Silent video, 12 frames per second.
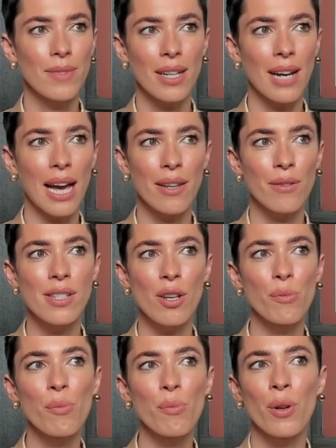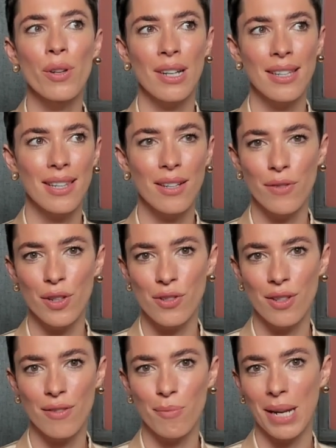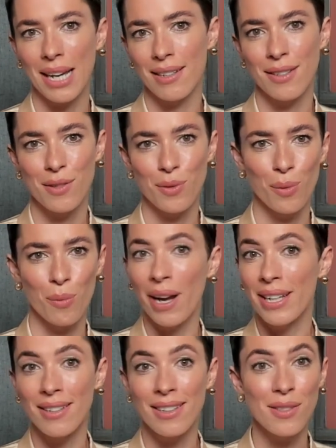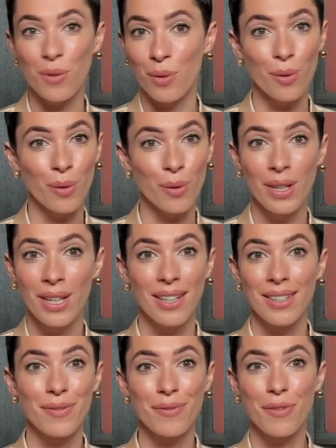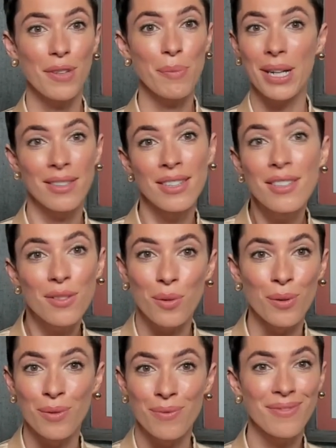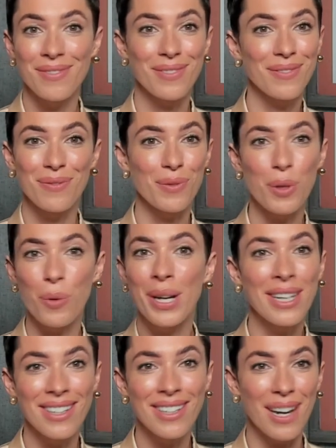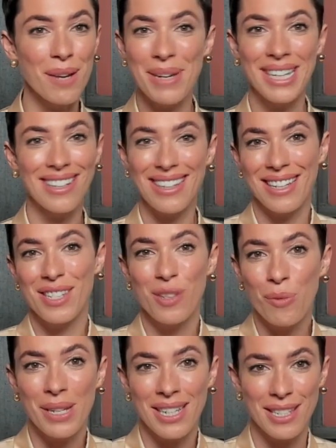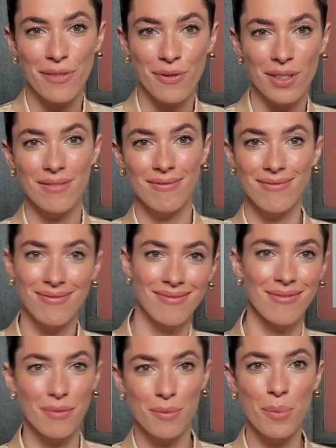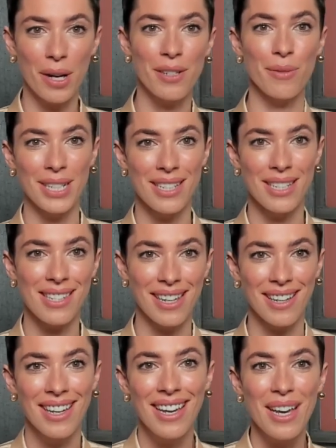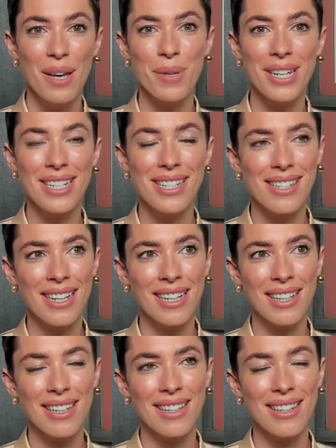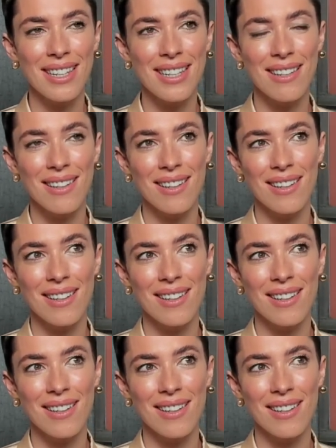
that how there is no monolithic version of Blackness or whiteness or femaleness or queerness. I mean, there's so many different binaries here, but it's like the